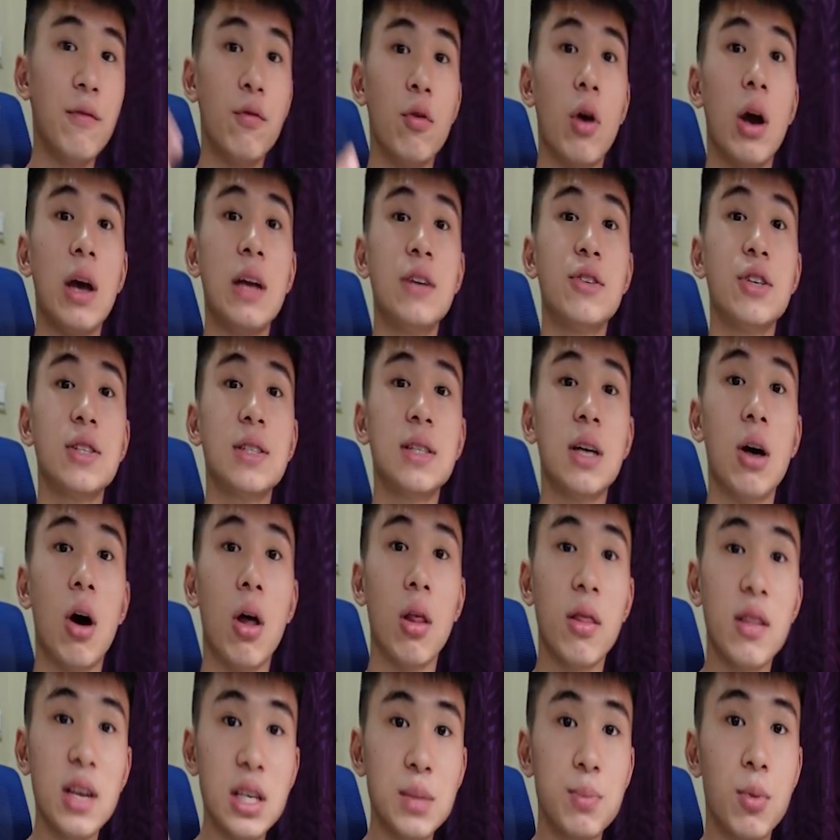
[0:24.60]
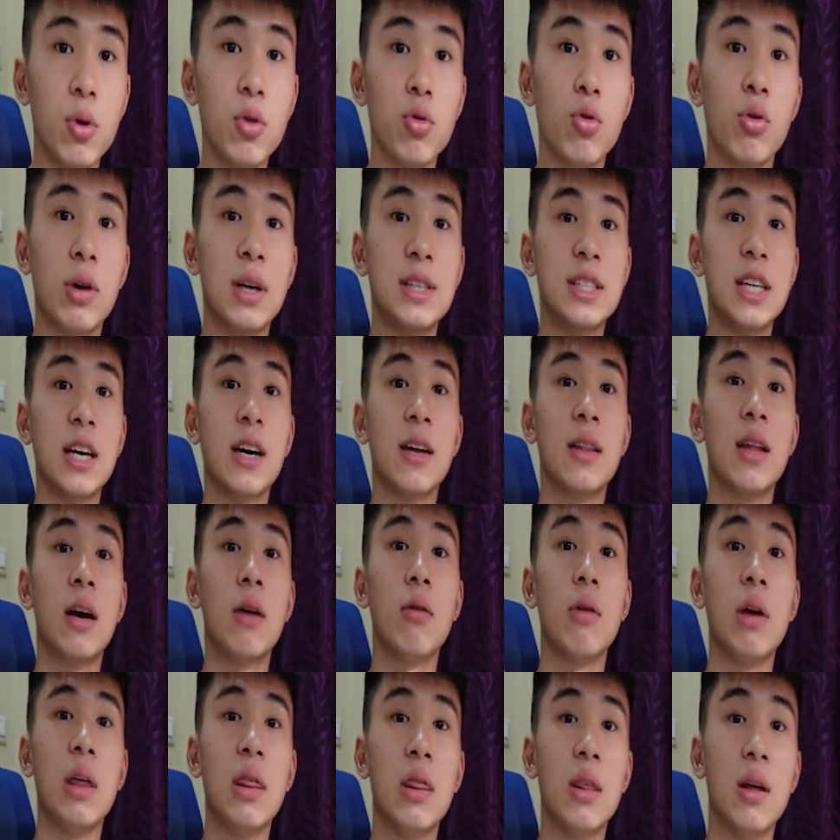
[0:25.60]
you are interested on this book, you can check it
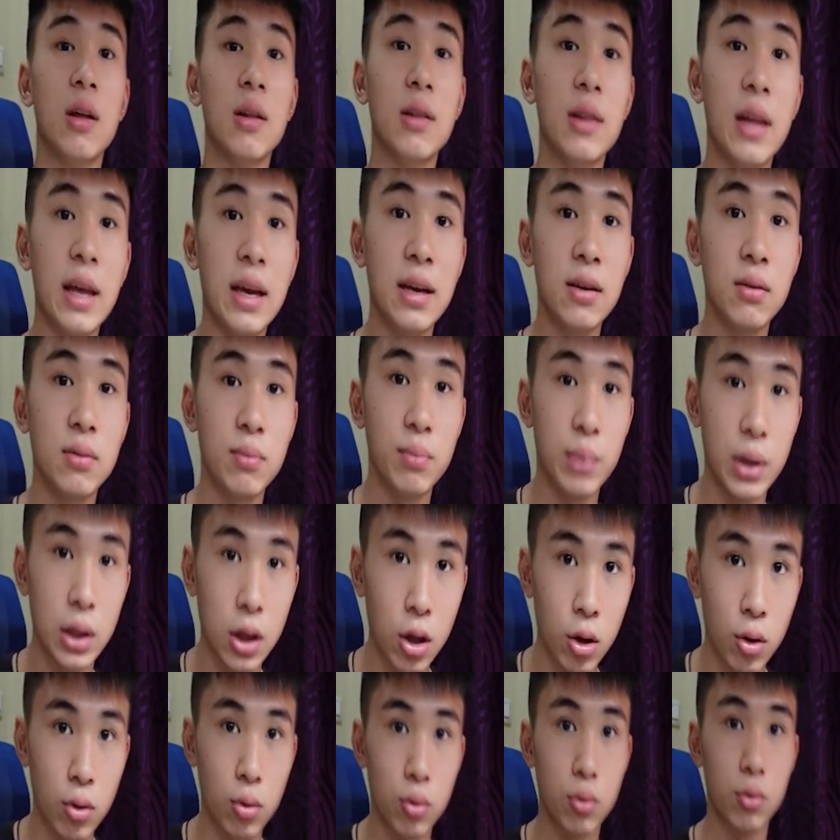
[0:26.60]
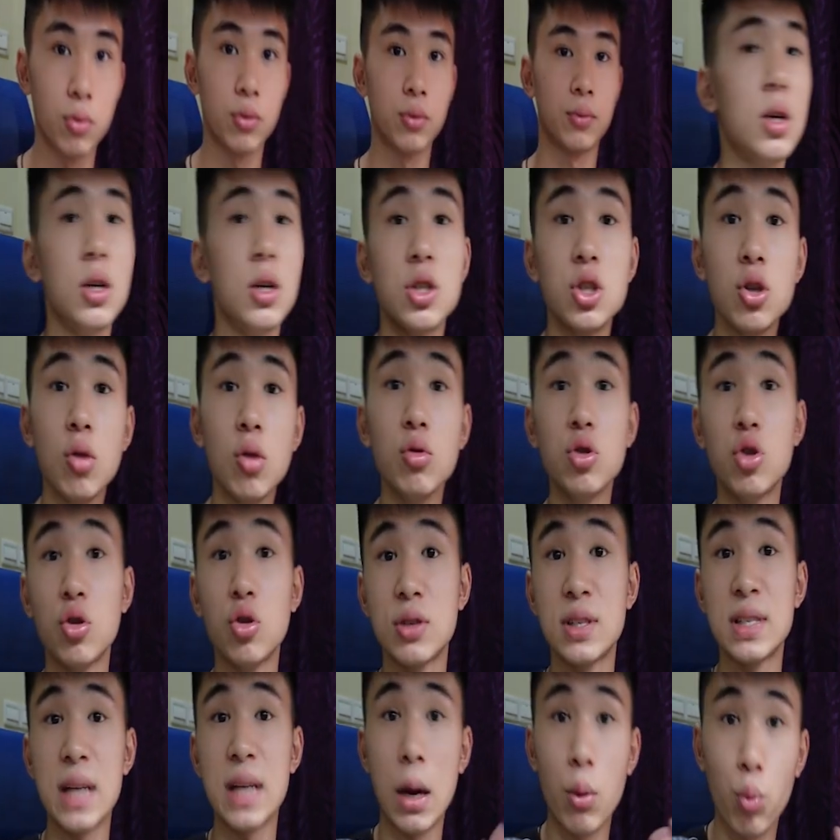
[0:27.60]
out in the link below. So to
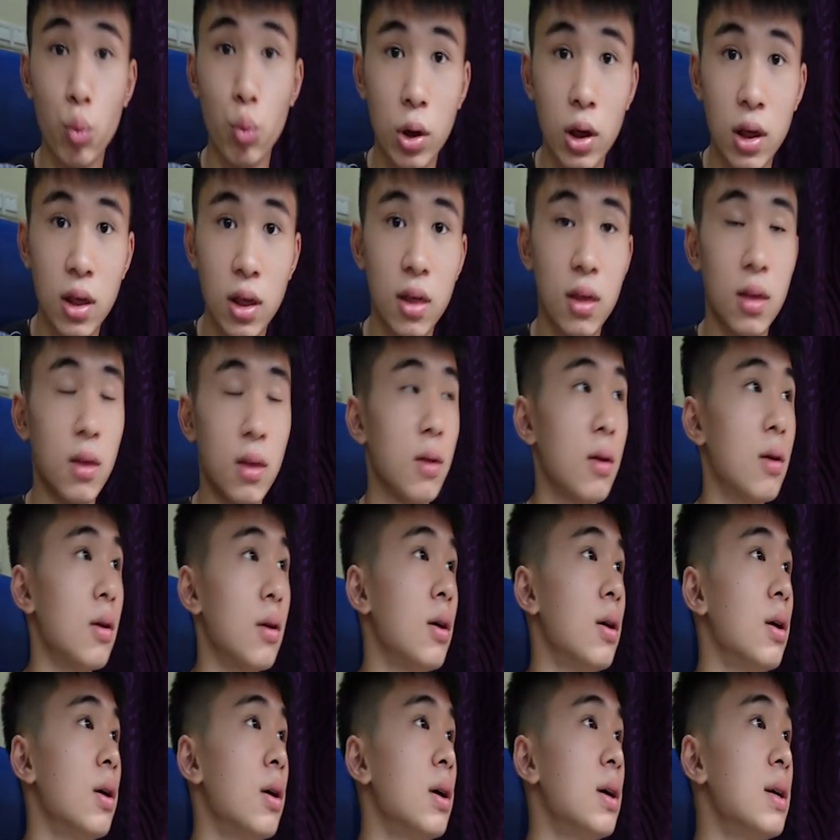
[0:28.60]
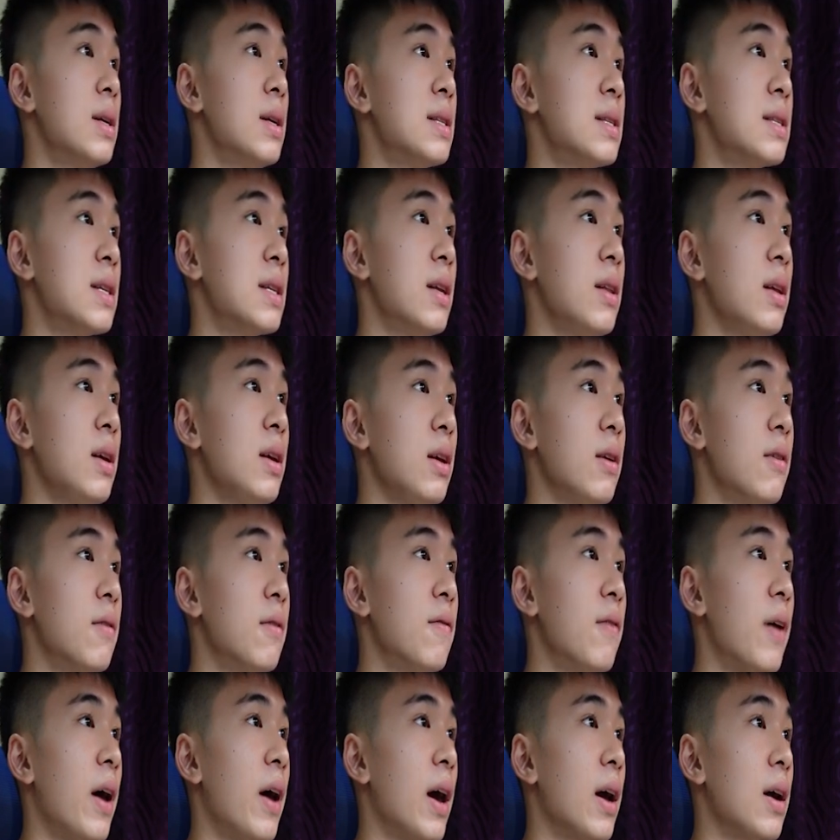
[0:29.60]
start with, turning
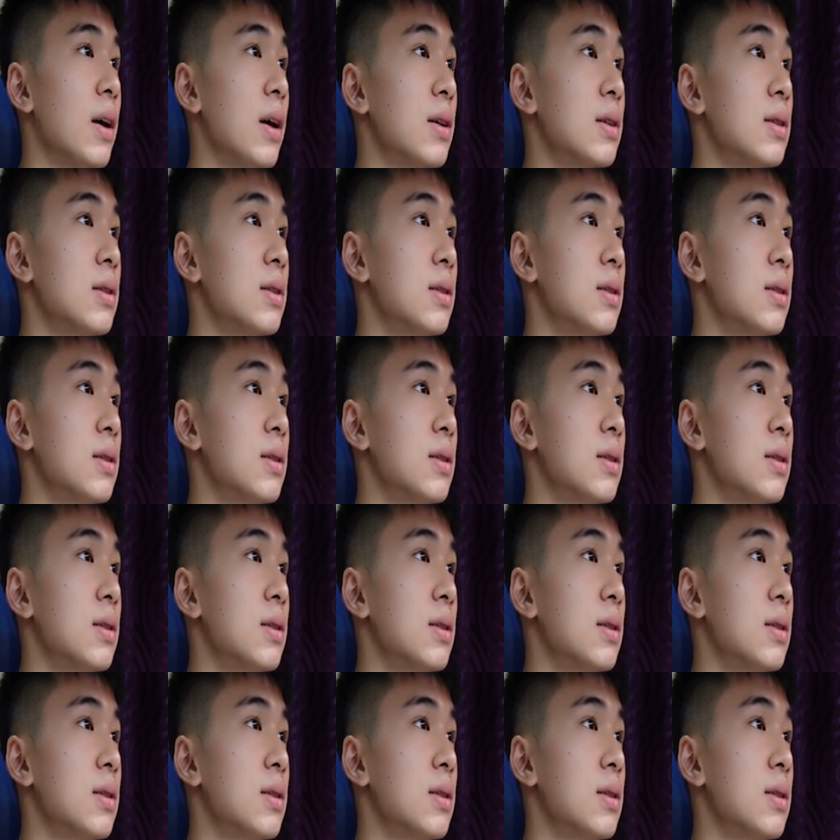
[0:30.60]
effect,